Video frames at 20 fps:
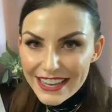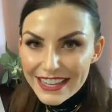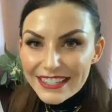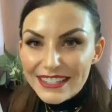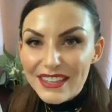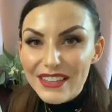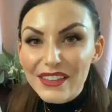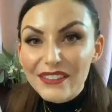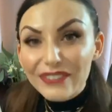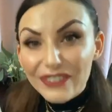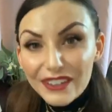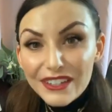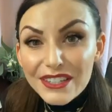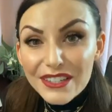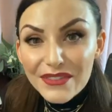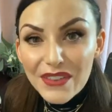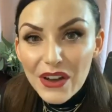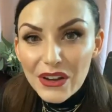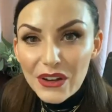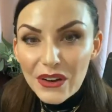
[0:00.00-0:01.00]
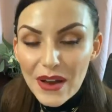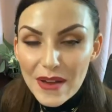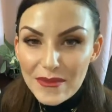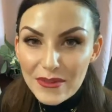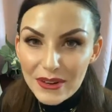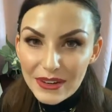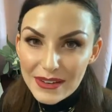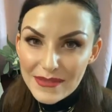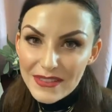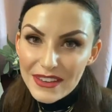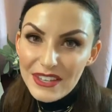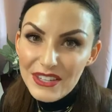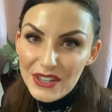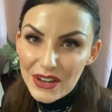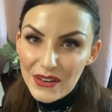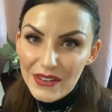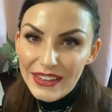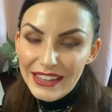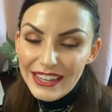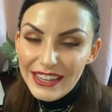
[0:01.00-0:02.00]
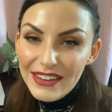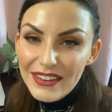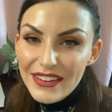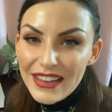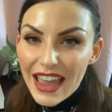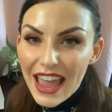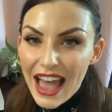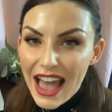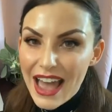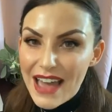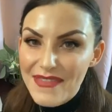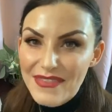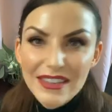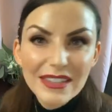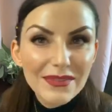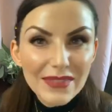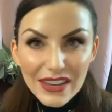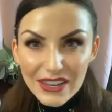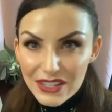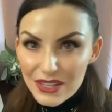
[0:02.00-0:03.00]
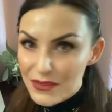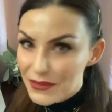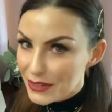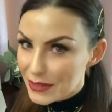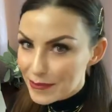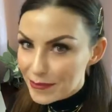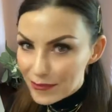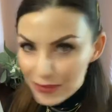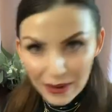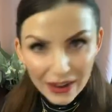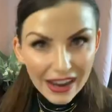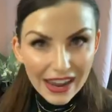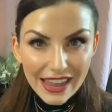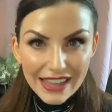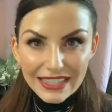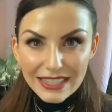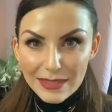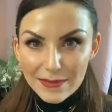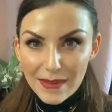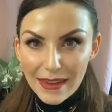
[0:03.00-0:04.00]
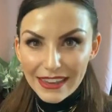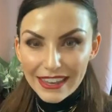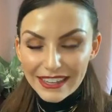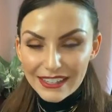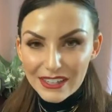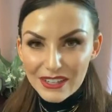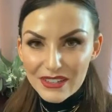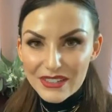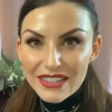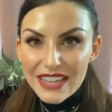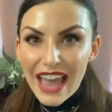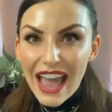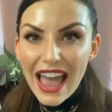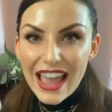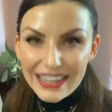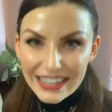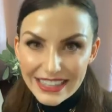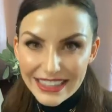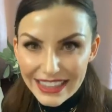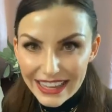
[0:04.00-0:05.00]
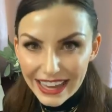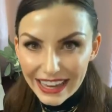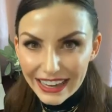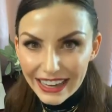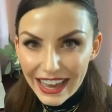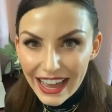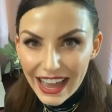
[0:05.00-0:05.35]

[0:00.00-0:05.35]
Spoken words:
So the first photo I'm going to be showing you, this patient was brand spanking new to anything,